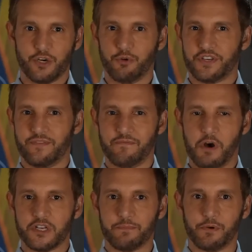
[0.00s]
She received
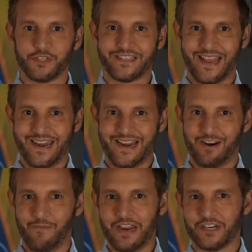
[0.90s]
multiple standing
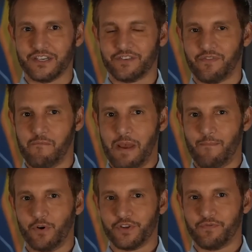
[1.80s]
ovations from
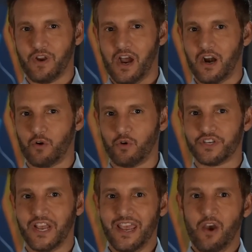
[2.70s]
members of
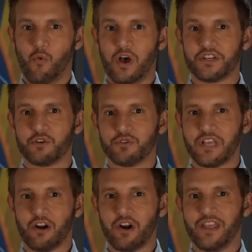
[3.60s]
Congress while she was
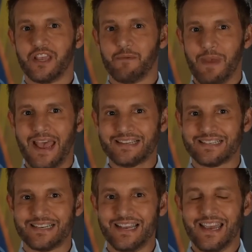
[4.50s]
there in the
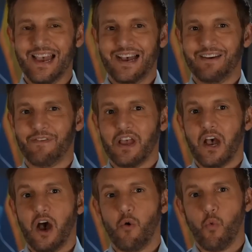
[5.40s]
capacity of
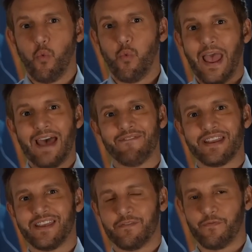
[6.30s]
an
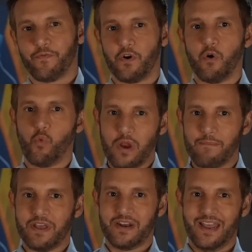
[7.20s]
advocate for
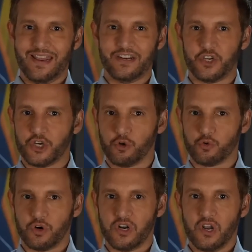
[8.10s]
women and
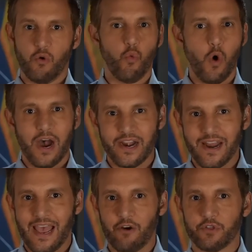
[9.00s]
children. Why
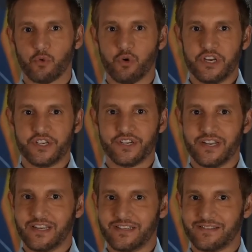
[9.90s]
now? The
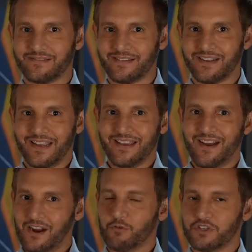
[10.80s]
reason is that
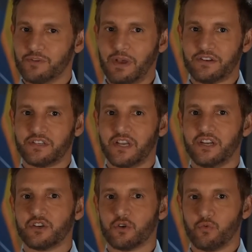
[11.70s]
Congress is about to
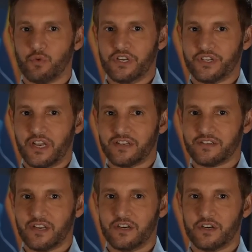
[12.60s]
enter
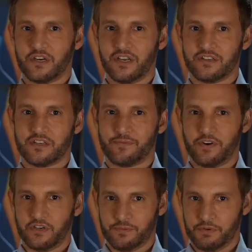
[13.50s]
recess, and she has this
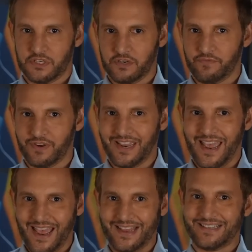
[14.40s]
very
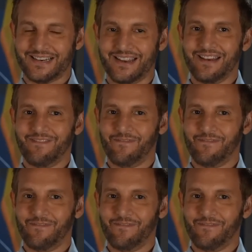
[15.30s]
specific ask